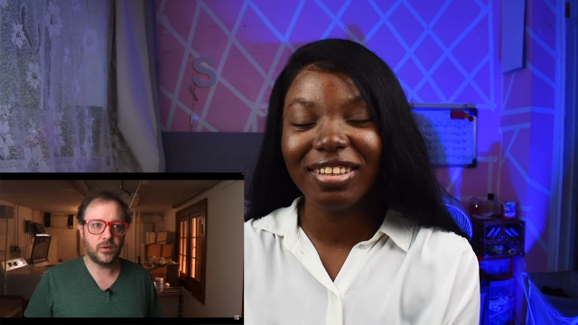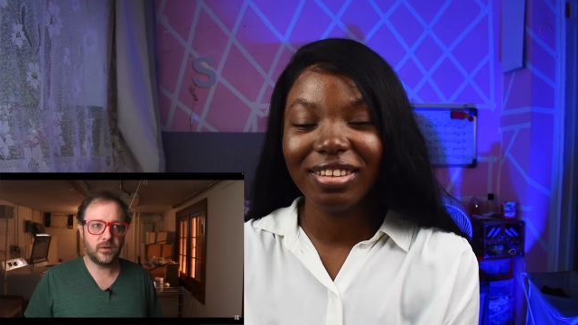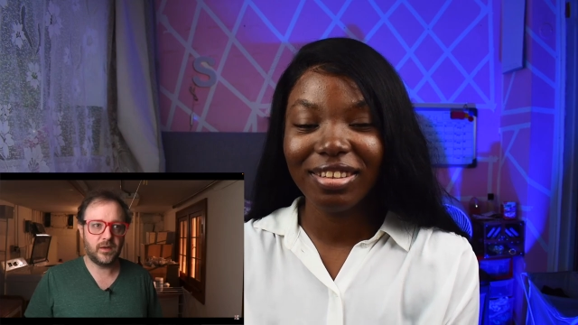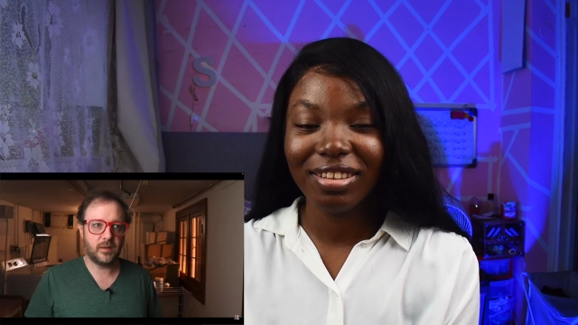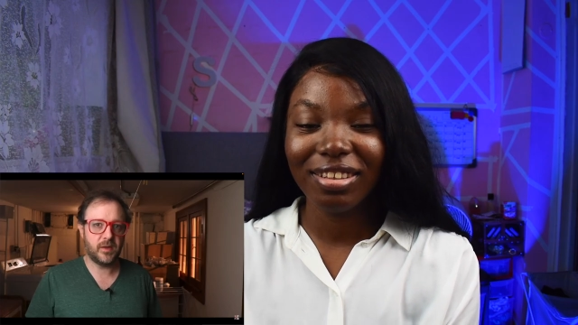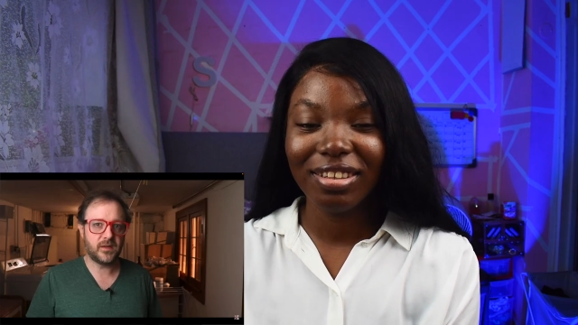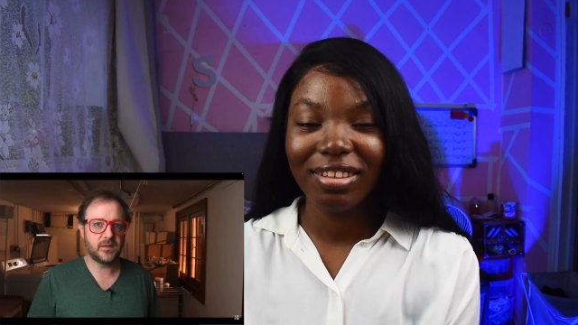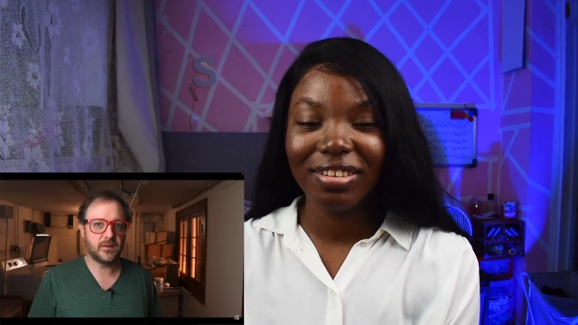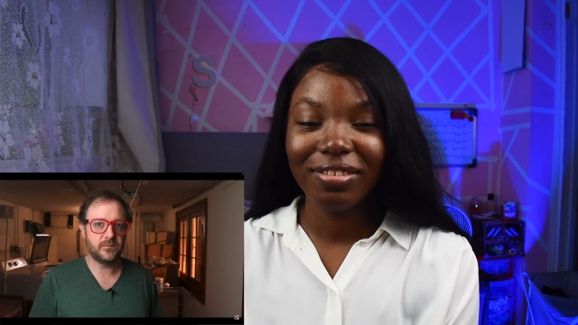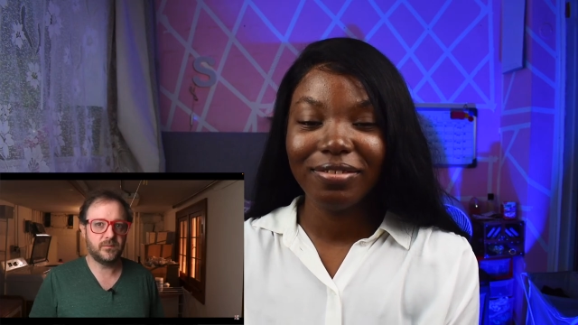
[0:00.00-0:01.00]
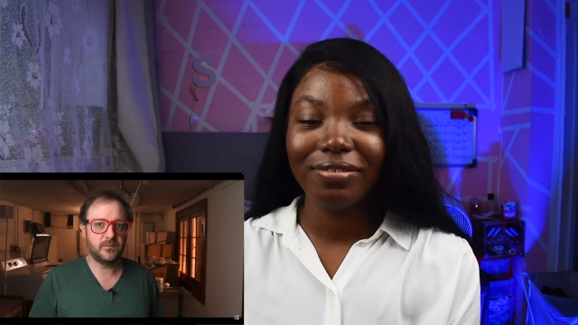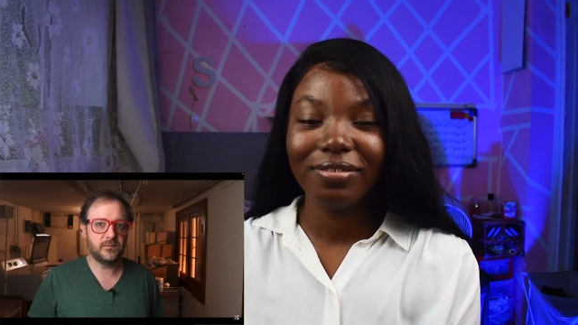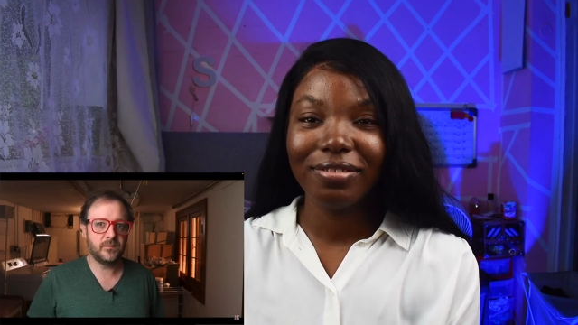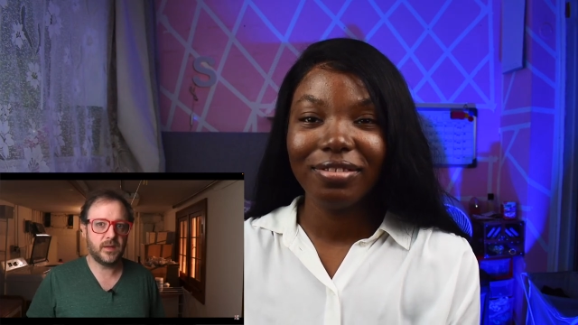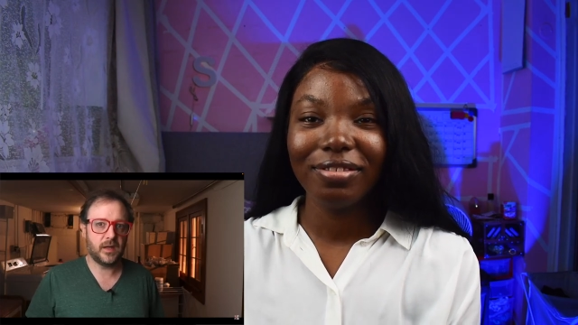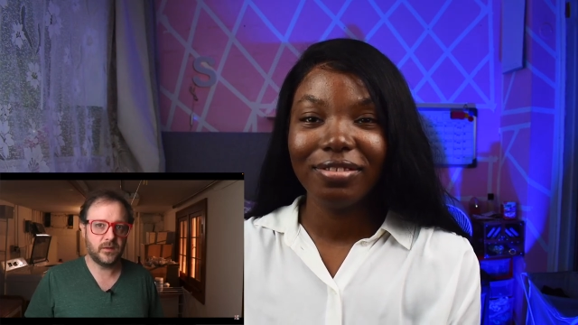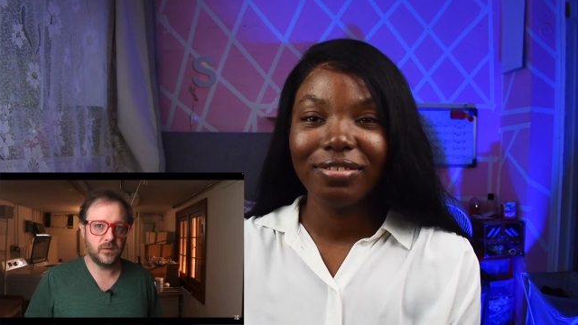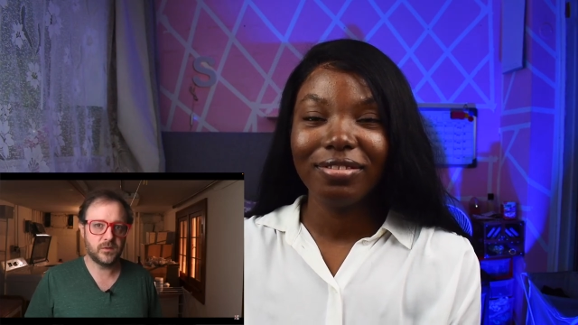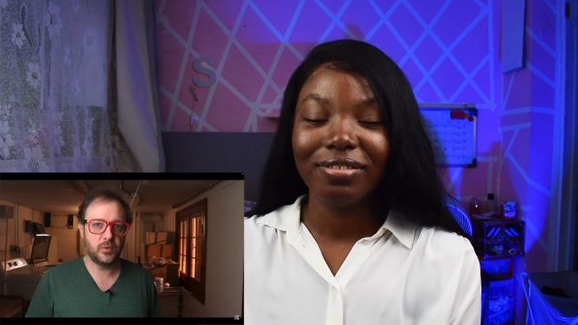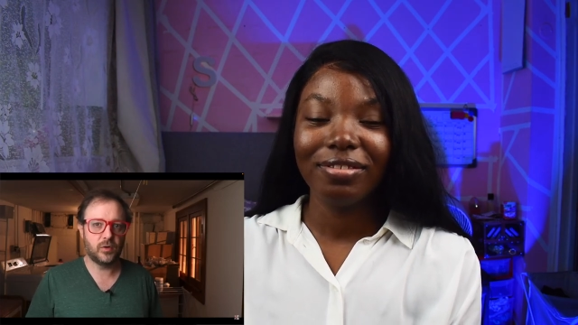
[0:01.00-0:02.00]
Speaker 1: that better and use
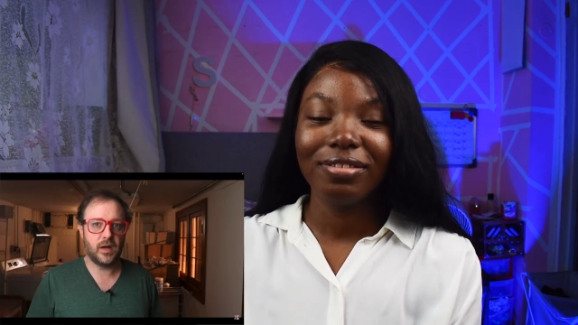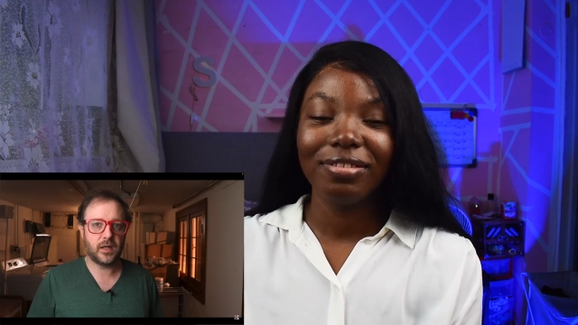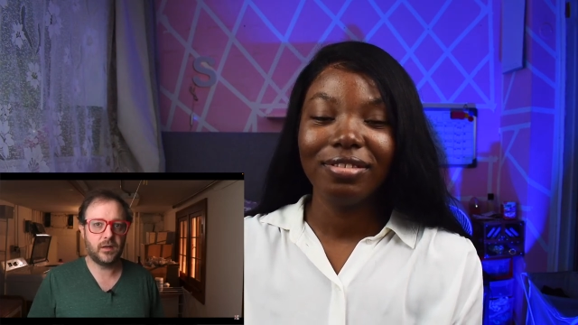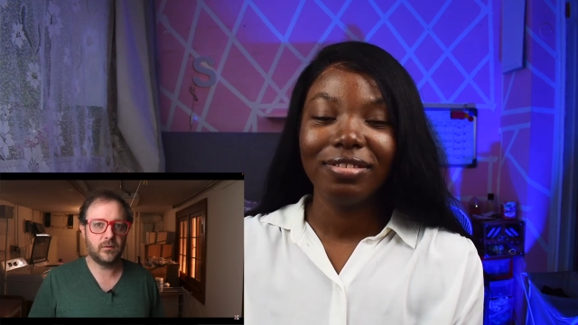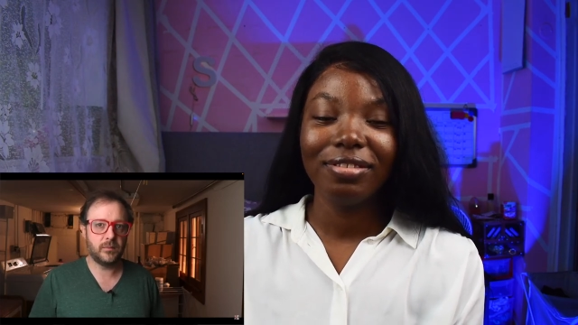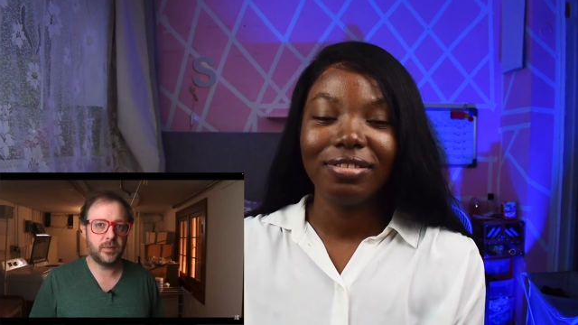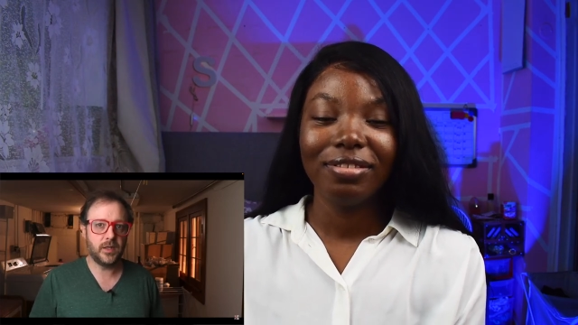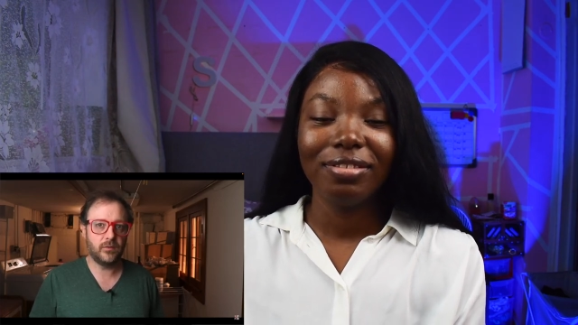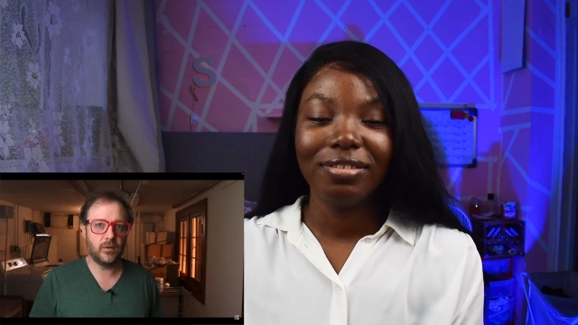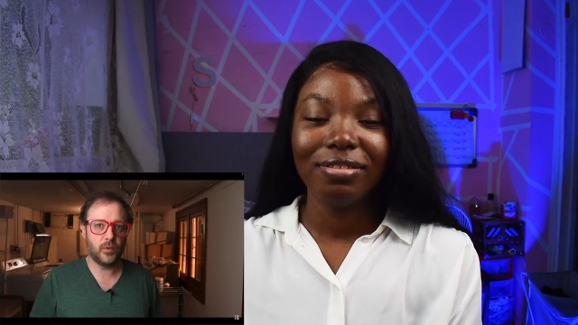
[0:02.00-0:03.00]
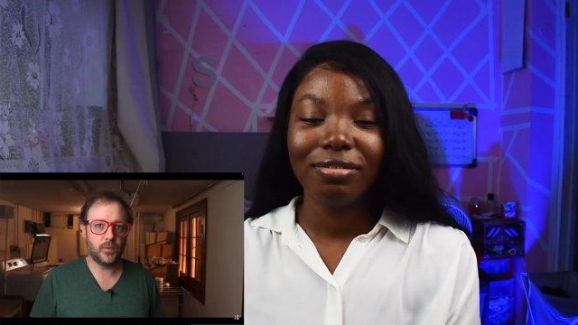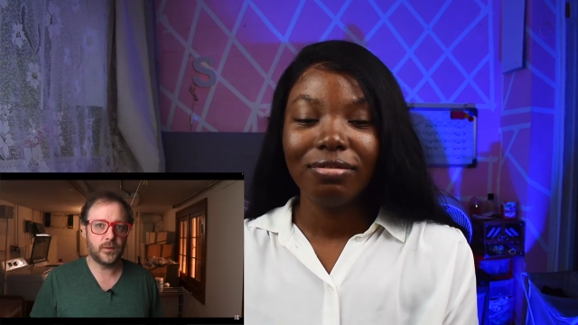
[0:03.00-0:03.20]
more accurate B-roll. We